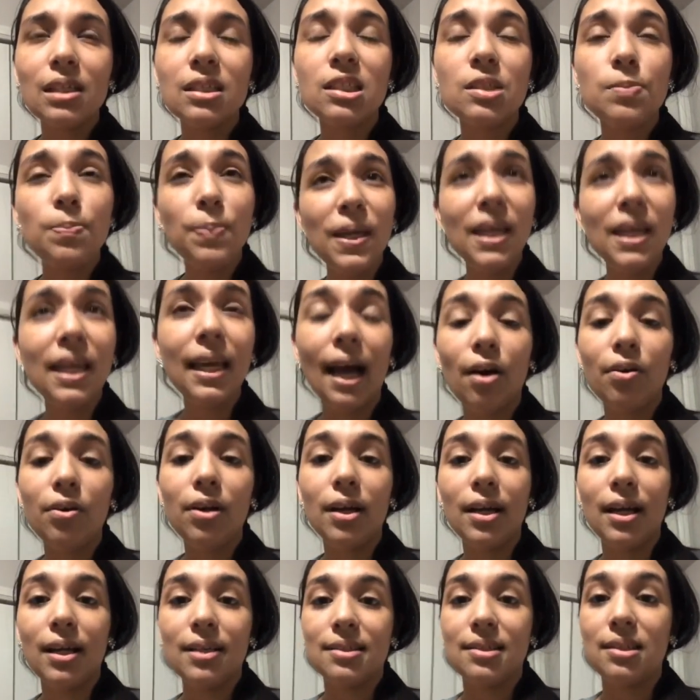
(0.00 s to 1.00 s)
Speak Out
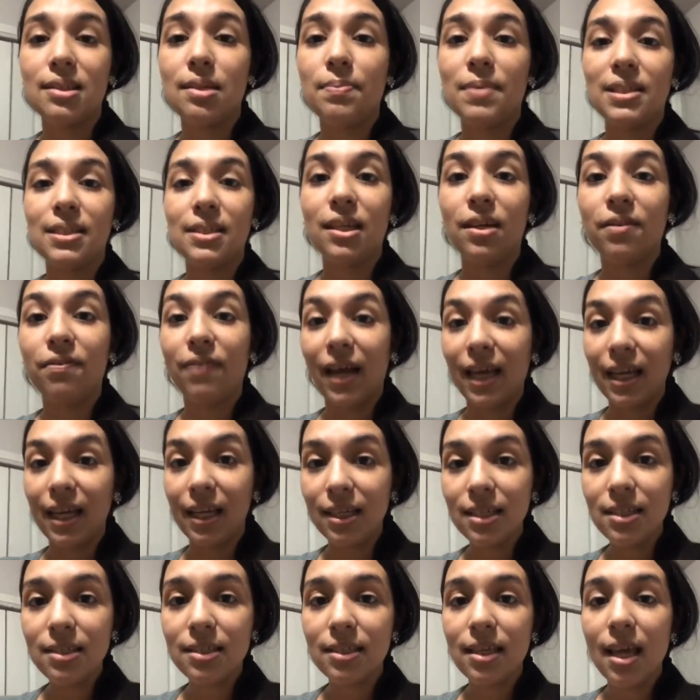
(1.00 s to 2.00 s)
Against Domestic
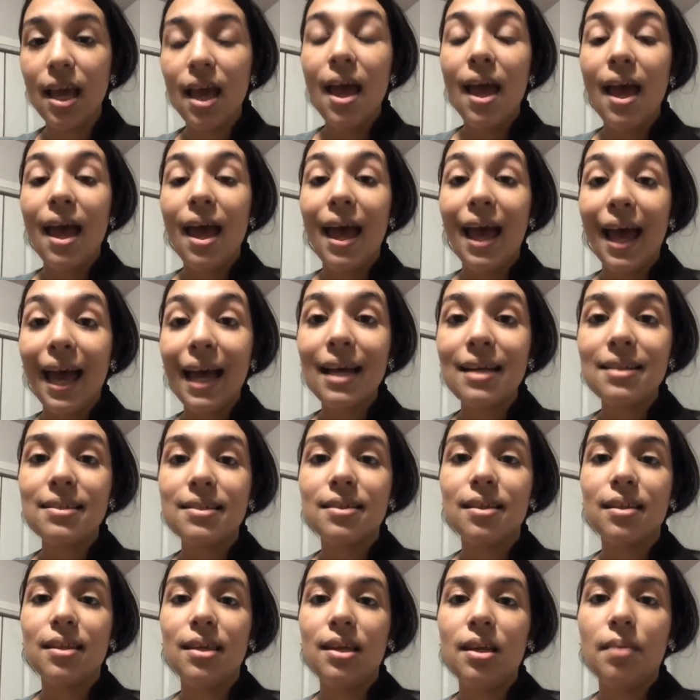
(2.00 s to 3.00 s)
Violence
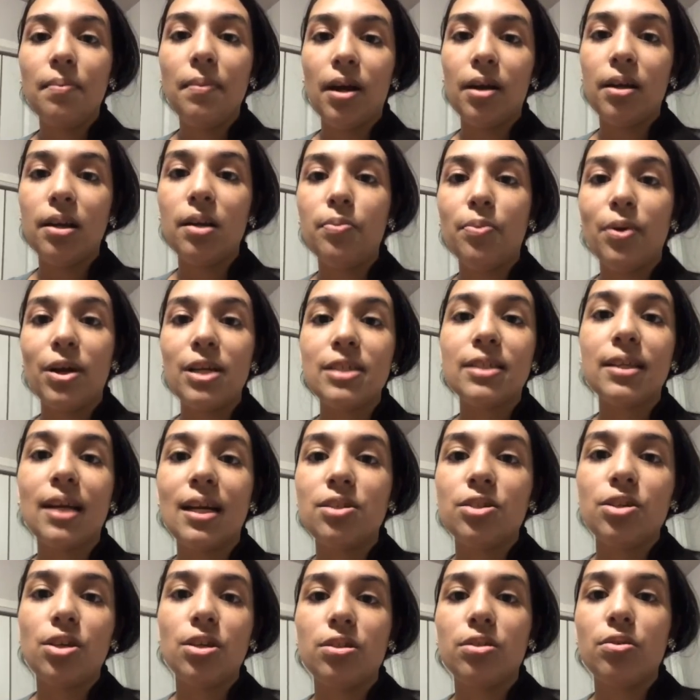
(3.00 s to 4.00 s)
and the American Breast
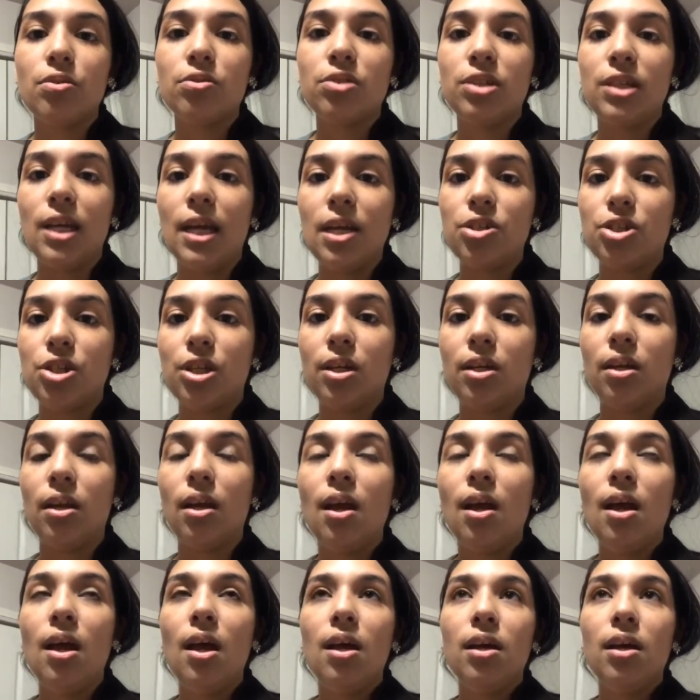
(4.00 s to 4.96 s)
Cancer Association.